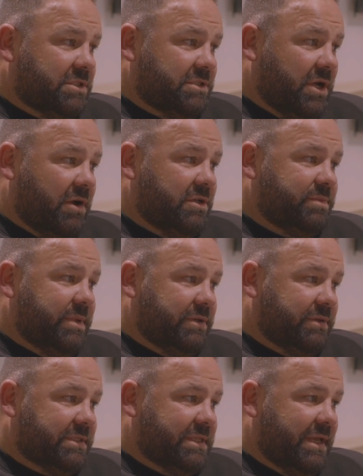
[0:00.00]
shows
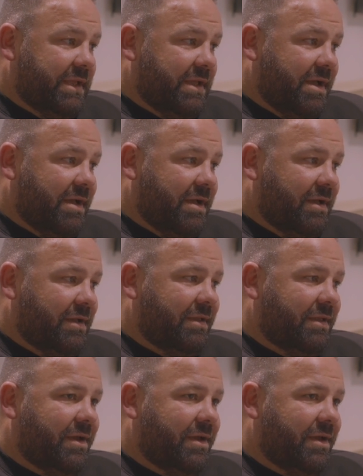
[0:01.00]
because they are,